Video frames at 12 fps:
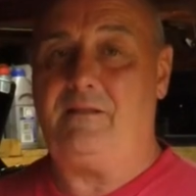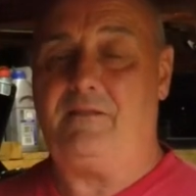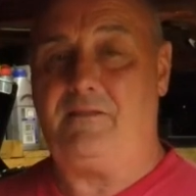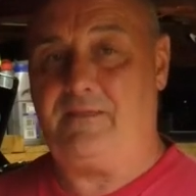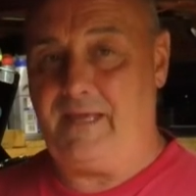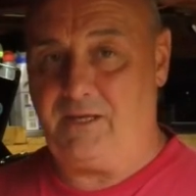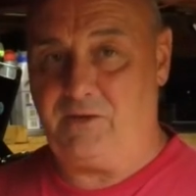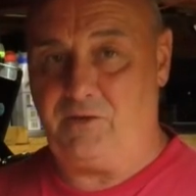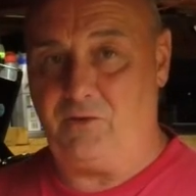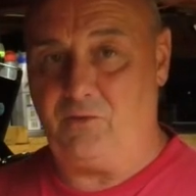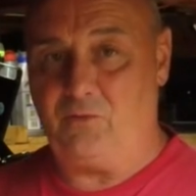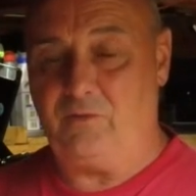thank
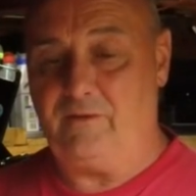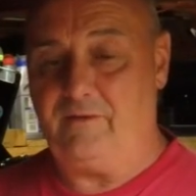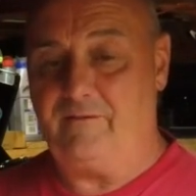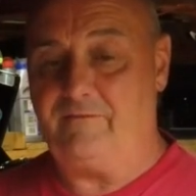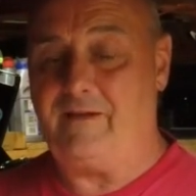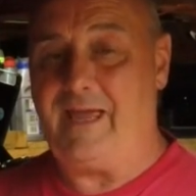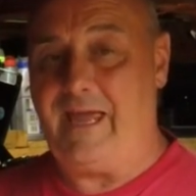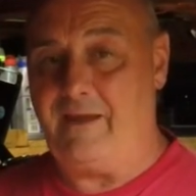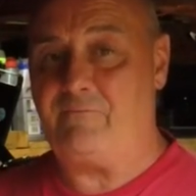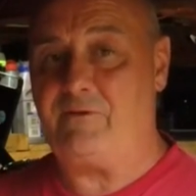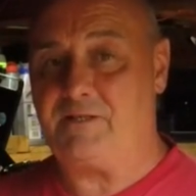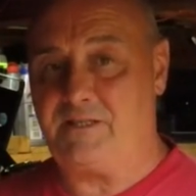you for
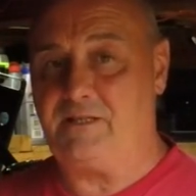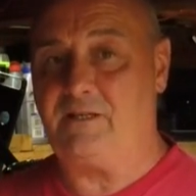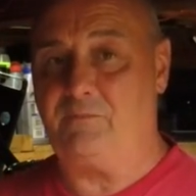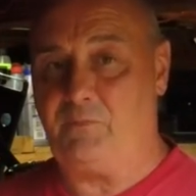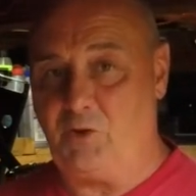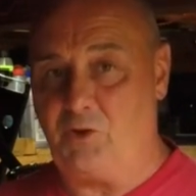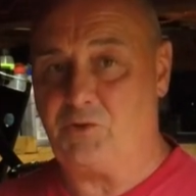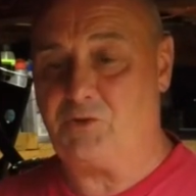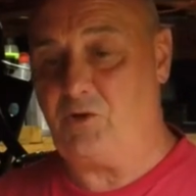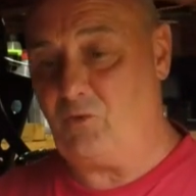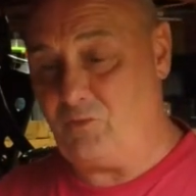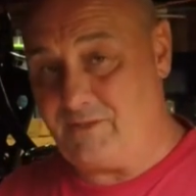every single person
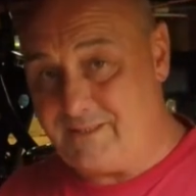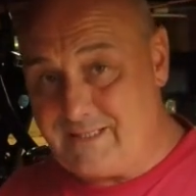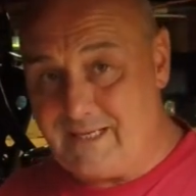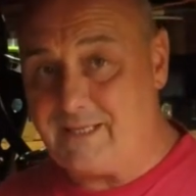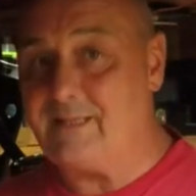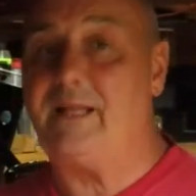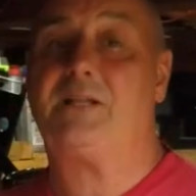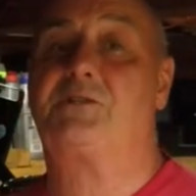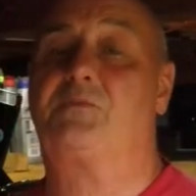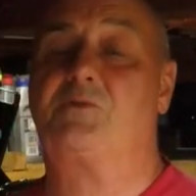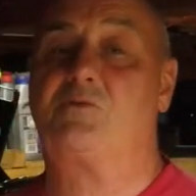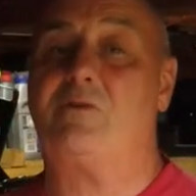who ticked that
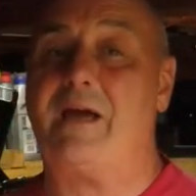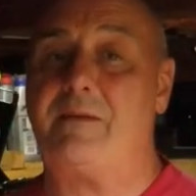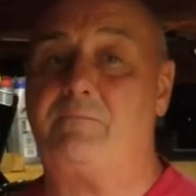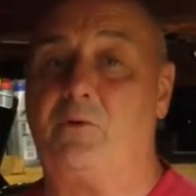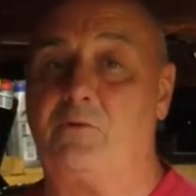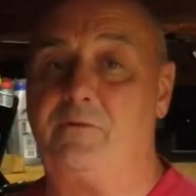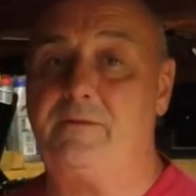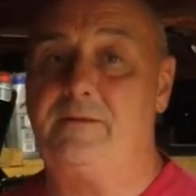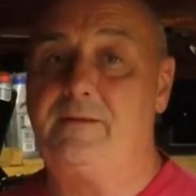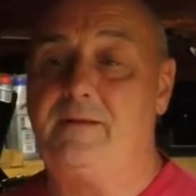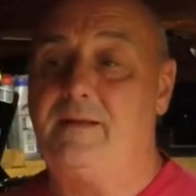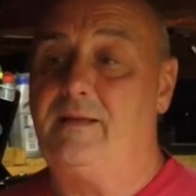subscribe button,
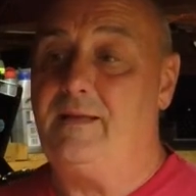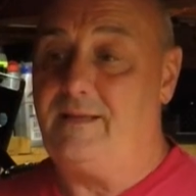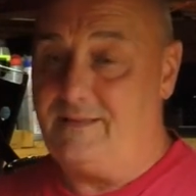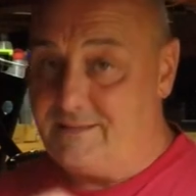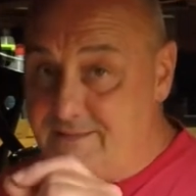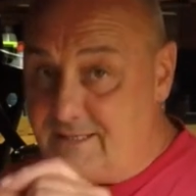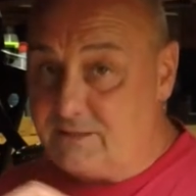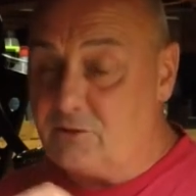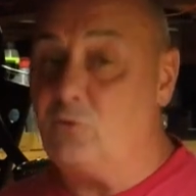ticked the